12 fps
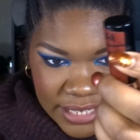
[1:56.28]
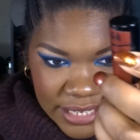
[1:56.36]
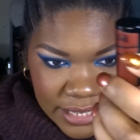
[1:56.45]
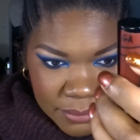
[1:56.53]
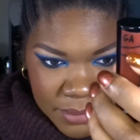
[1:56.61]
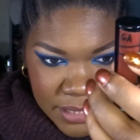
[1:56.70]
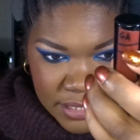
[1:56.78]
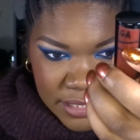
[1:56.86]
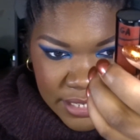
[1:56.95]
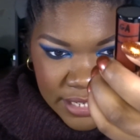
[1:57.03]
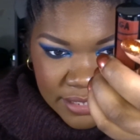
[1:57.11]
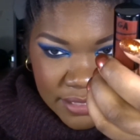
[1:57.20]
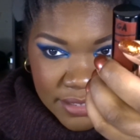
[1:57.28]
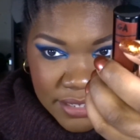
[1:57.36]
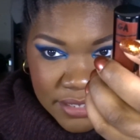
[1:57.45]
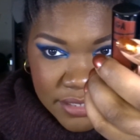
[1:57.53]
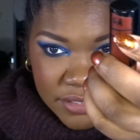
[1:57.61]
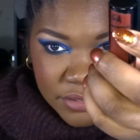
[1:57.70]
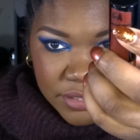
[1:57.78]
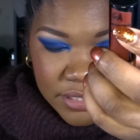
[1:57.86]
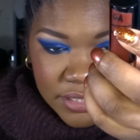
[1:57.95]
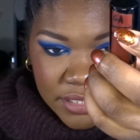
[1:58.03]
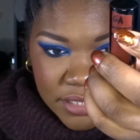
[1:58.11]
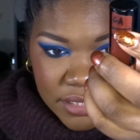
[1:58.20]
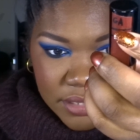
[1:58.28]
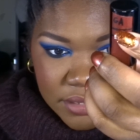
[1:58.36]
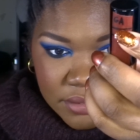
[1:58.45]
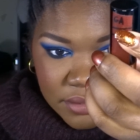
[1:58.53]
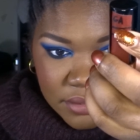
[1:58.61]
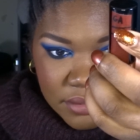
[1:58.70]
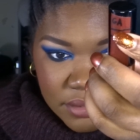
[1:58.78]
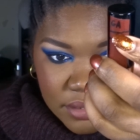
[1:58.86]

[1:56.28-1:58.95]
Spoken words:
I mean, I think I started here